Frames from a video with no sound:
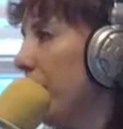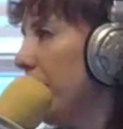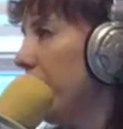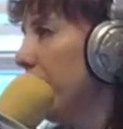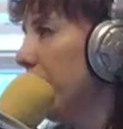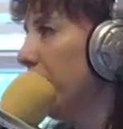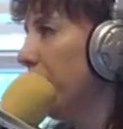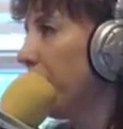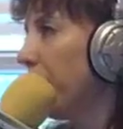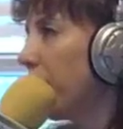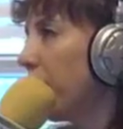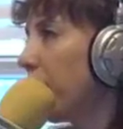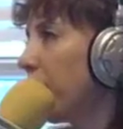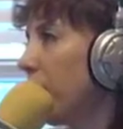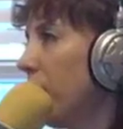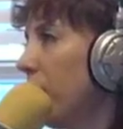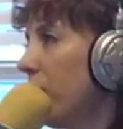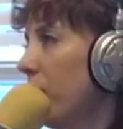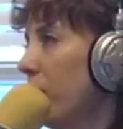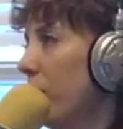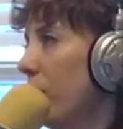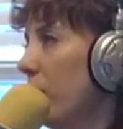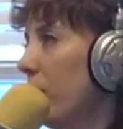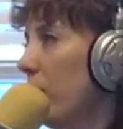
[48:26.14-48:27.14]
ignore
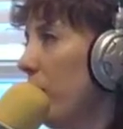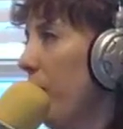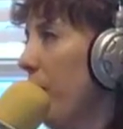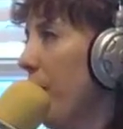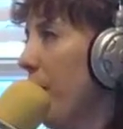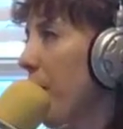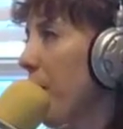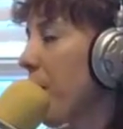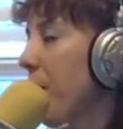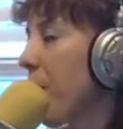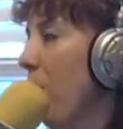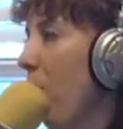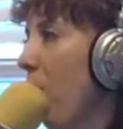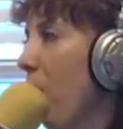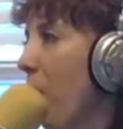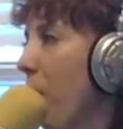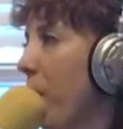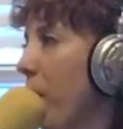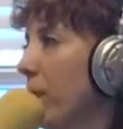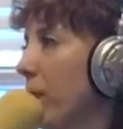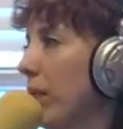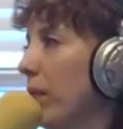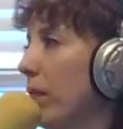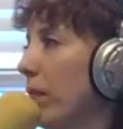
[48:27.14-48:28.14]
nature when we
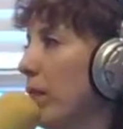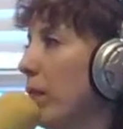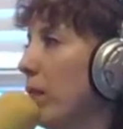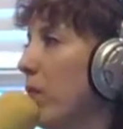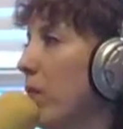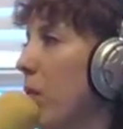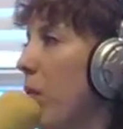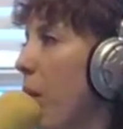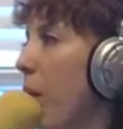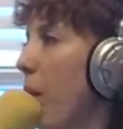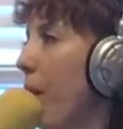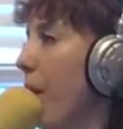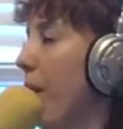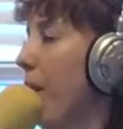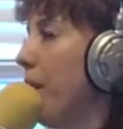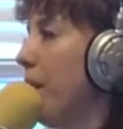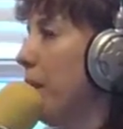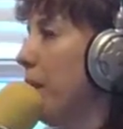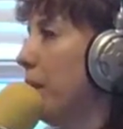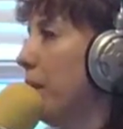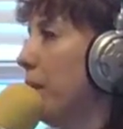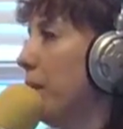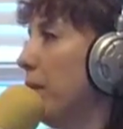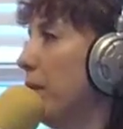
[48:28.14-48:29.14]
want a nurture only
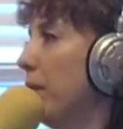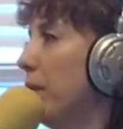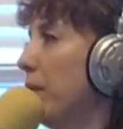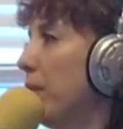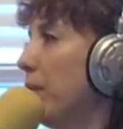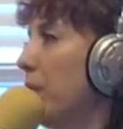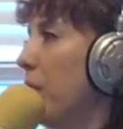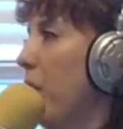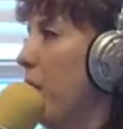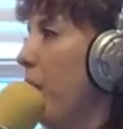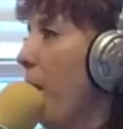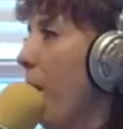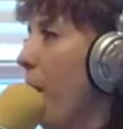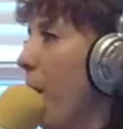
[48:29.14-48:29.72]
explanation.